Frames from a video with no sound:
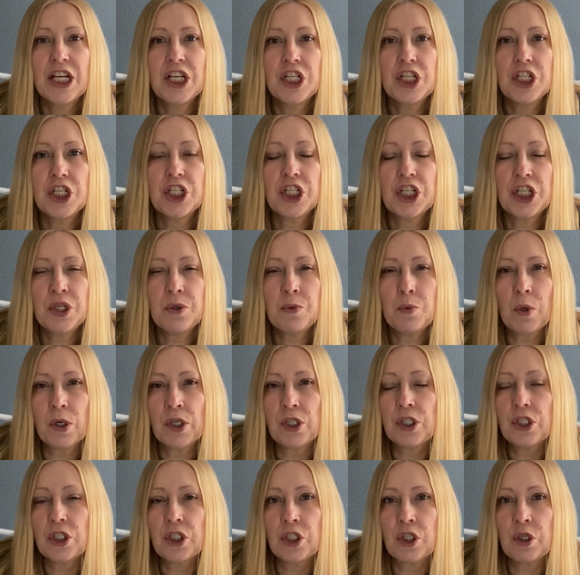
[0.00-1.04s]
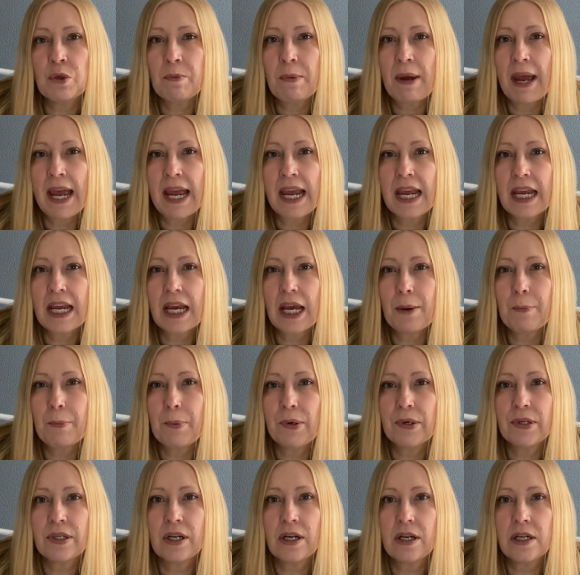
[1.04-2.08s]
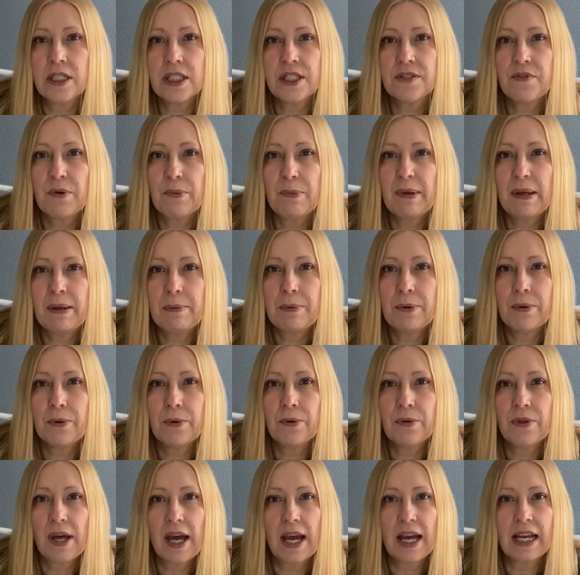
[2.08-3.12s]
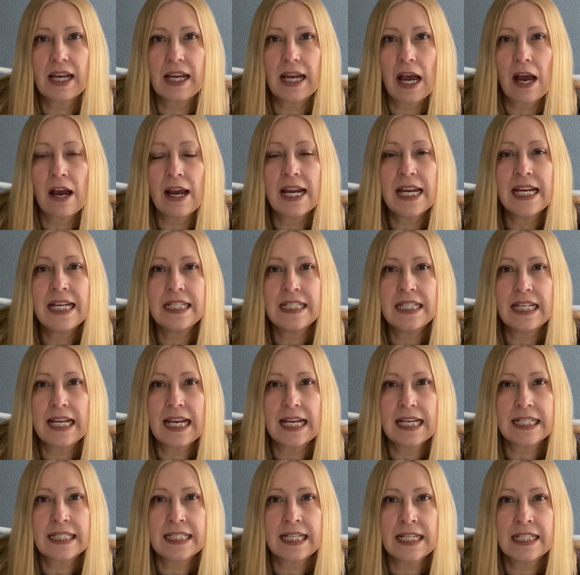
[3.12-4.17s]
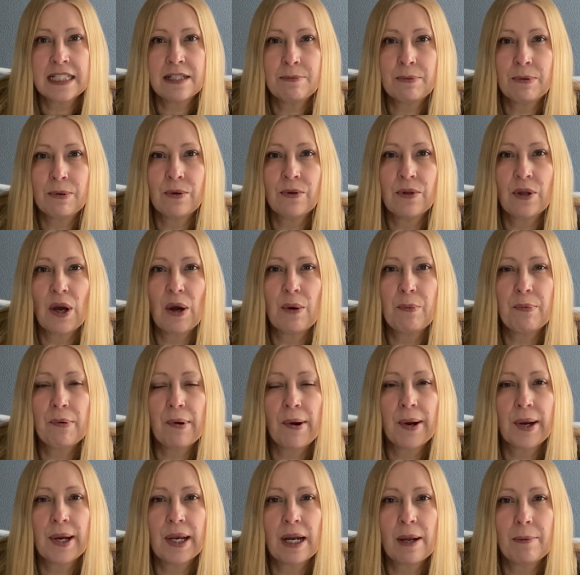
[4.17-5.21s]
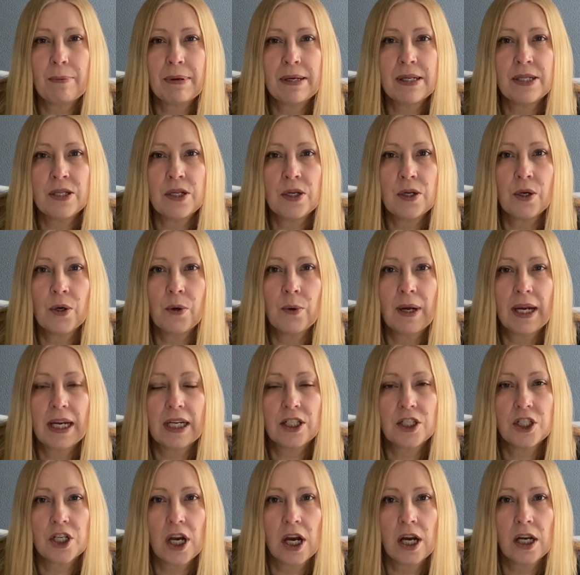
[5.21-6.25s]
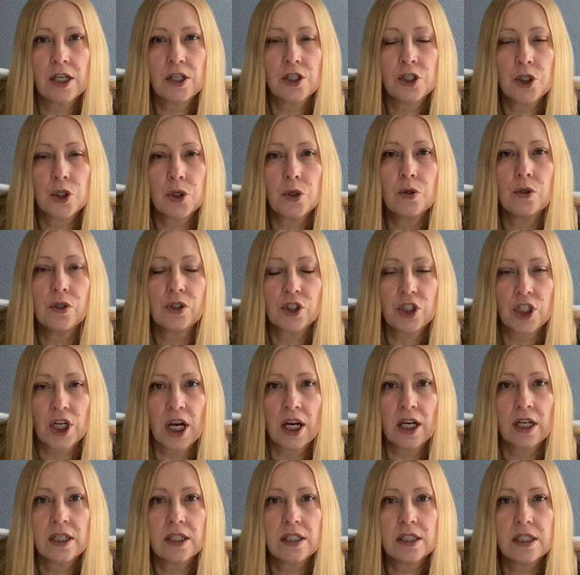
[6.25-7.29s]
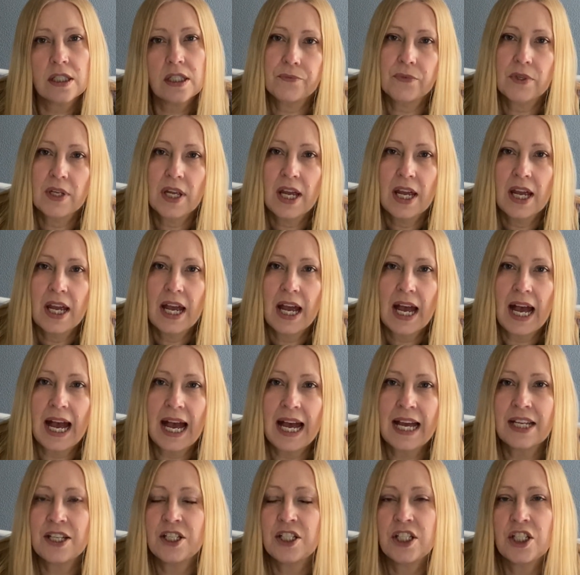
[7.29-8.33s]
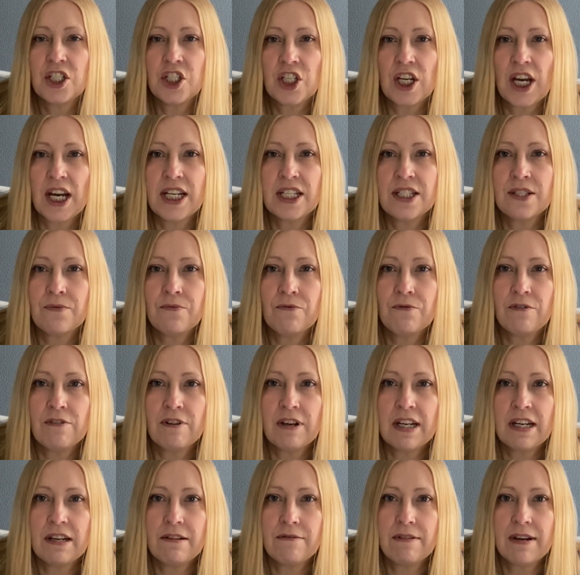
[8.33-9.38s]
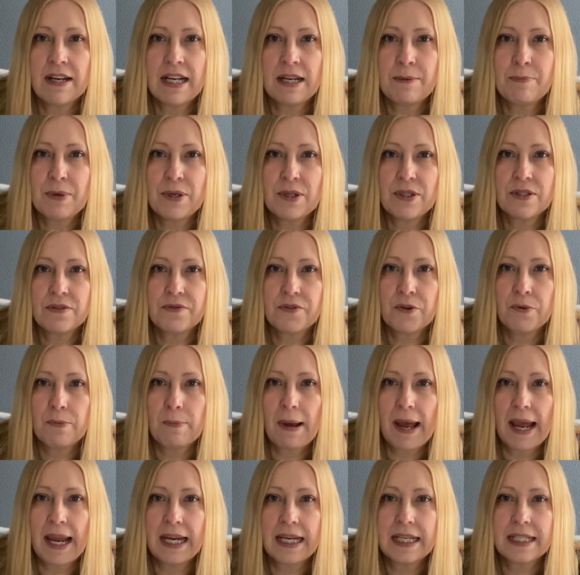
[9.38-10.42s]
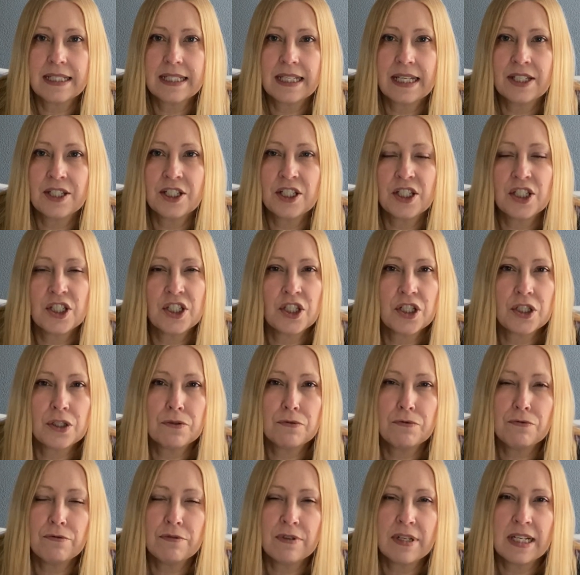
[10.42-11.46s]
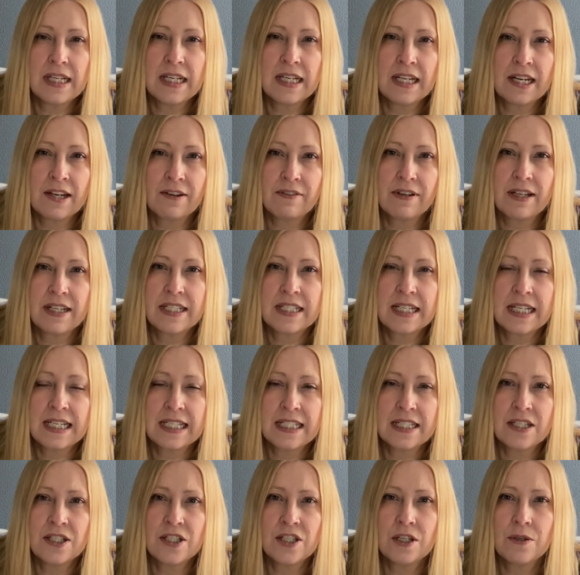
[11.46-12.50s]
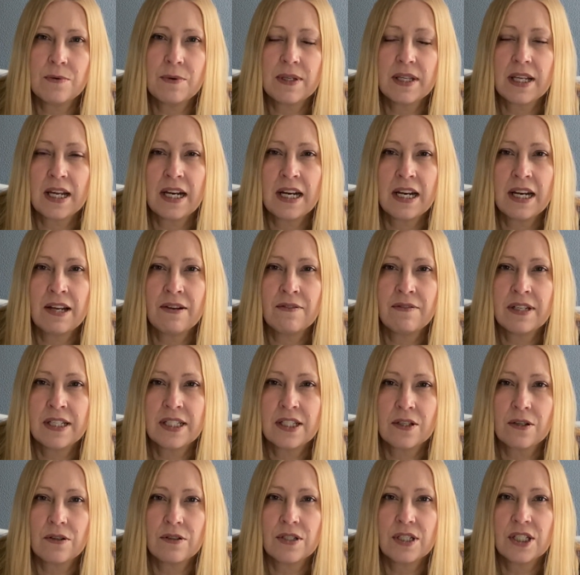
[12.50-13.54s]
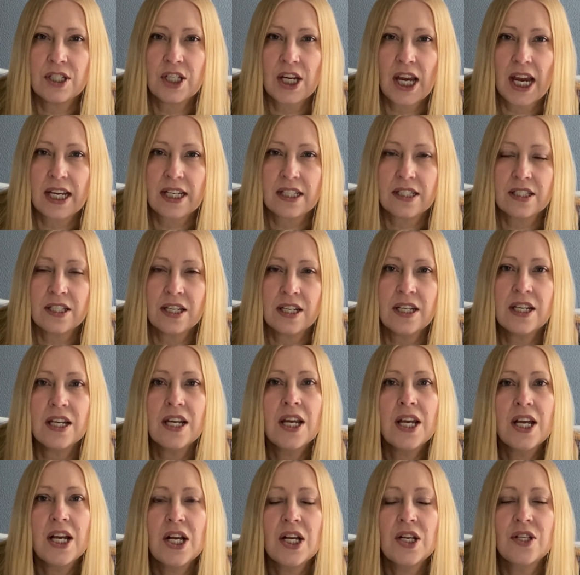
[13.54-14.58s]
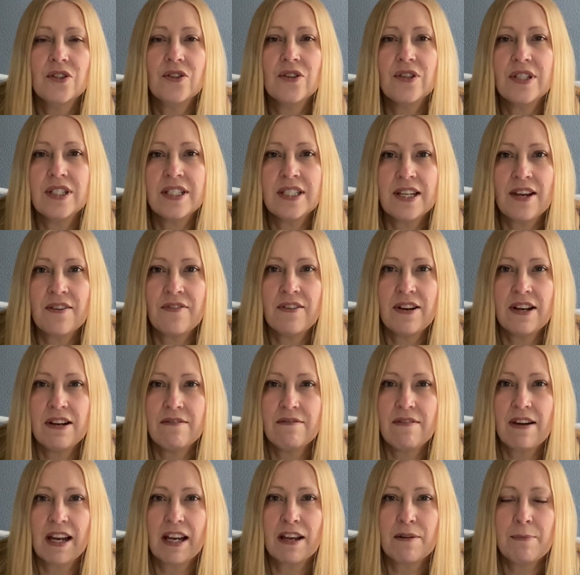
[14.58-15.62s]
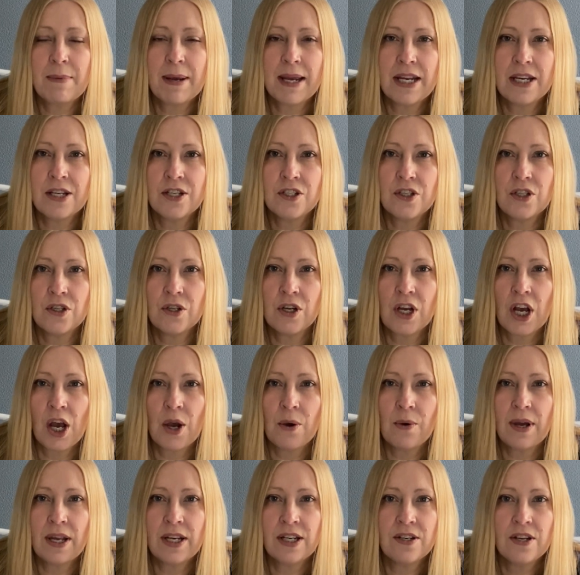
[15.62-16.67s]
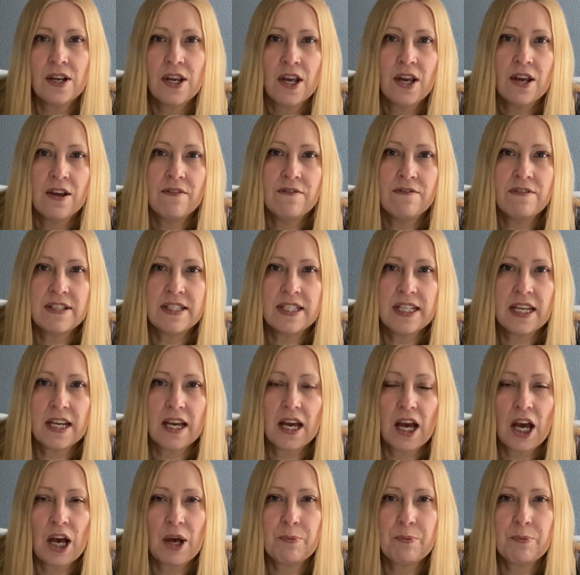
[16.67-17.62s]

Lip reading: she wants to make podcasts for people that are easily accessible, that are broken up into quick chunks, short chunks. And she shared some really, really beautiful makes, and she's just really lovely to listen to with her lovely Scottish accent. So I definitely recommend you go and visit her